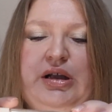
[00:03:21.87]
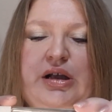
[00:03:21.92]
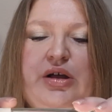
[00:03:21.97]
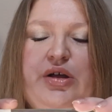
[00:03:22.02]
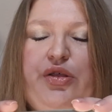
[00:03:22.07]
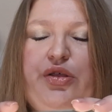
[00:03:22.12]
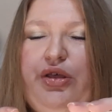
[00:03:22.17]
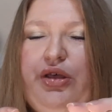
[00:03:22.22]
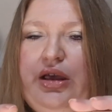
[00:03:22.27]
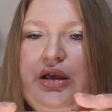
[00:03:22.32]

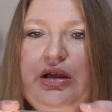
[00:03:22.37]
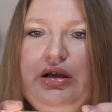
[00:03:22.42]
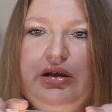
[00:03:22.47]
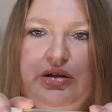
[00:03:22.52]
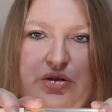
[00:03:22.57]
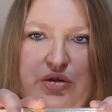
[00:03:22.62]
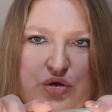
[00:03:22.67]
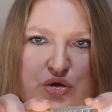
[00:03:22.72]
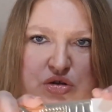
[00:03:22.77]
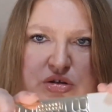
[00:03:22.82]
thing.
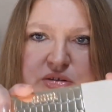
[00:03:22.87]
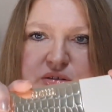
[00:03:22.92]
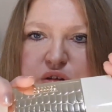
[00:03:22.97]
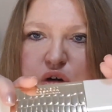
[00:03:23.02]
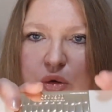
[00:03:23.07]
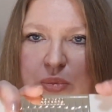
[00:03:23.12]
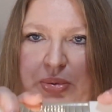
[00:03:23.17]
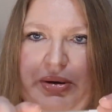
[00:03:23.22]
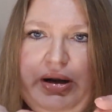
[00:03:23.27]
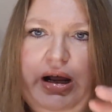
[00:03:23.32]
You just
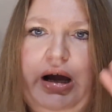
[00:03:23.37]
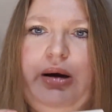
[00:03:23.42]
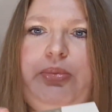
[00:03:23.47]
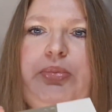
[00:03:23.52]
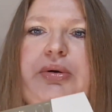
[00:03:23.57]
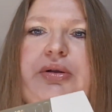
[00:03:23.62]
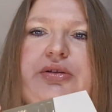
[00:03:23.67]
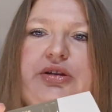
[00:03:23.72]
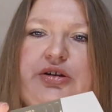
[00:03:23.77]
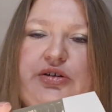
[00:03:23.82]
open up
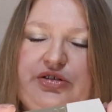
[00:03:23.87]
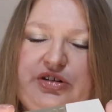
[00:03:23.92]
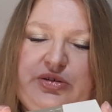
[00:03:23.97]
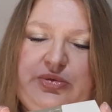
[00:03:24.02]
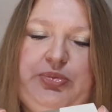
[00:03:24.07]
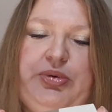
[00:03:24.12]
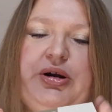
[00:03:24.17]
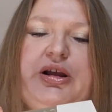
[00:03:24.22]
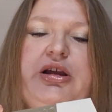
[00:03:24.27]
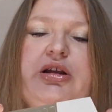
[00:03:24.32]
and there's the
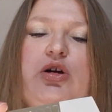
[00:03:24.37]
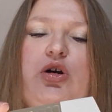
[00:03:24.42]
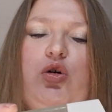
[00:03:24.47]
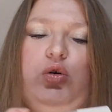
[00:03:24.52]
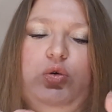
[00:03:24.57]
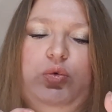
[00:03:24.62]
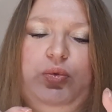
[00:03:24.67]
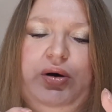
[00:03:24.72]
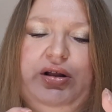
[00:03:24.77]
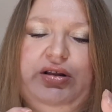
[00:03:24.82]
sprayer
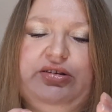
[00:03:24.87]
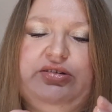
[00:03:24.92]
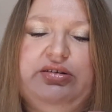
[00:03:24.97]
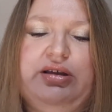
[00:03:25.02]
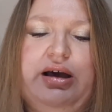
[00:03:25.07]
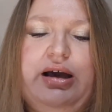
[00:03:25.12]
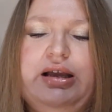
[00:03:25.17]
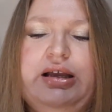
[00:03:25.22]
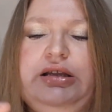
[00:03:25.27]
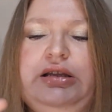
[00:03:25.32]
on one
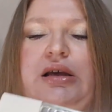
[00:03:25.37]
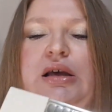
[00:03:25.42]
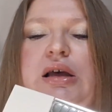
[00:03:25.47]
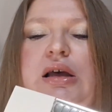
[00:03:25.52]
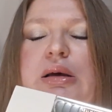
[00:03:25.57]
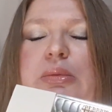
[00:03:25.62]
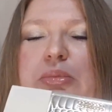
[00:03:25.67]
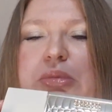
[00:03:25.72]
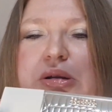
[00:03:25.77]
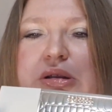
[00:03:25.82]
side.
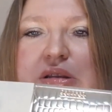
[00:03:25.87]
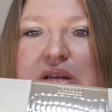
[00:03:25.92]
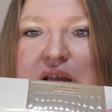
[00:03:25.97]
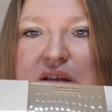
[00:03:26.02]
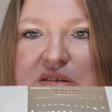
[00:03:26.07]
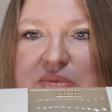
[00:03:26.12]
But this